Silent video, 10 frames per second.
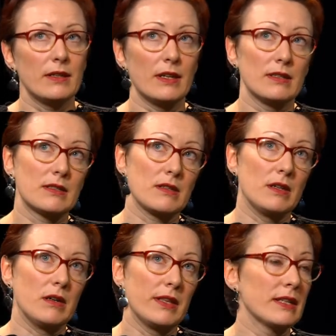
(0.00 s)
that's
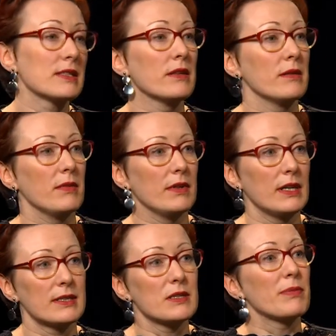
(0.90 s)

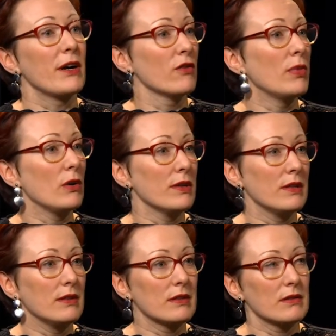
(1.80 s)
the part of
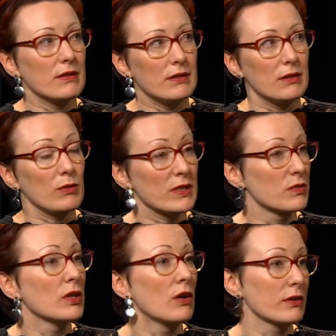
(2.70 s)
Poland that once
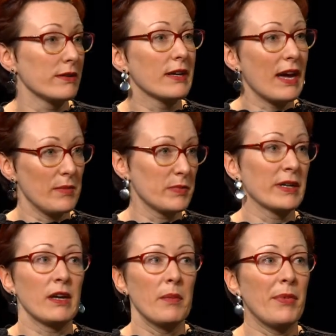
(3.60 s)
belonged to the
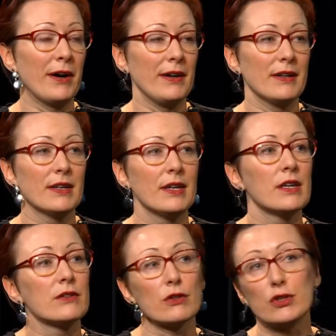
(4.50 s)
Habsburg Empire.
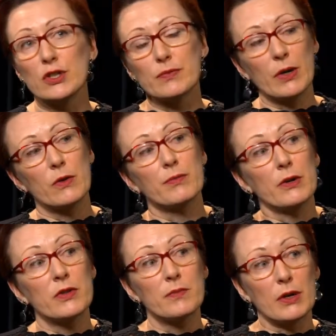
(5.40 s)
So she spoke
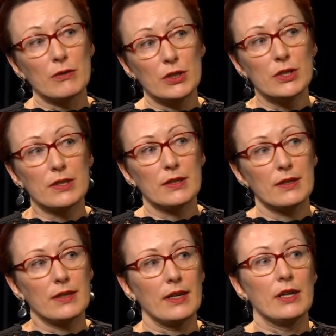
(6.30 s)
both Polish
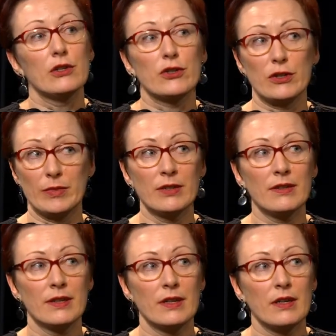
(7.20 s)
and German,
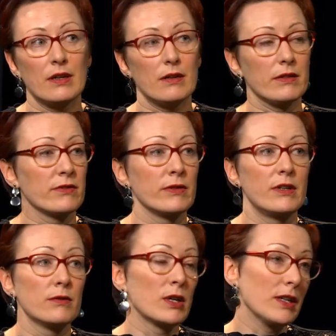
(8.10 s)
was
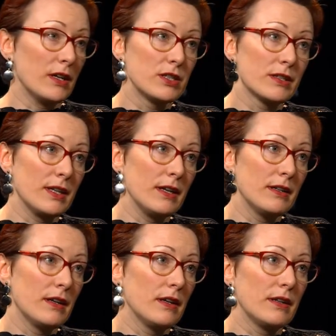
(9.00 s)
very well
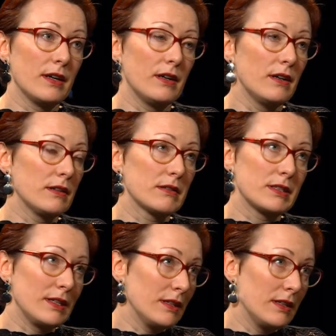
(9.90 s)
educated, had
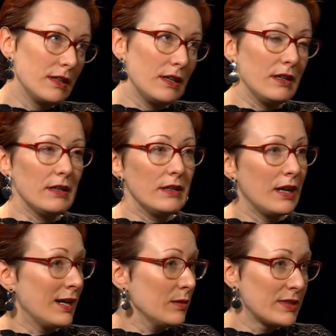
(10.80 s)
studied in
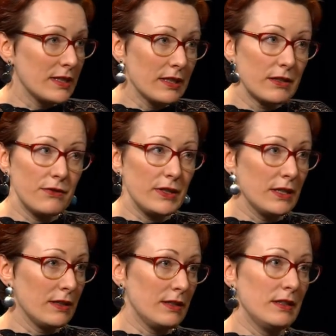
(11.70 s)
Leipzig,
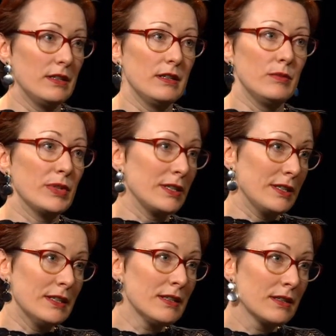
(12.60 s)
Vienna, and
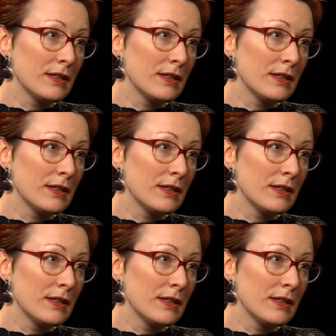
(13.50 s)
Berlin.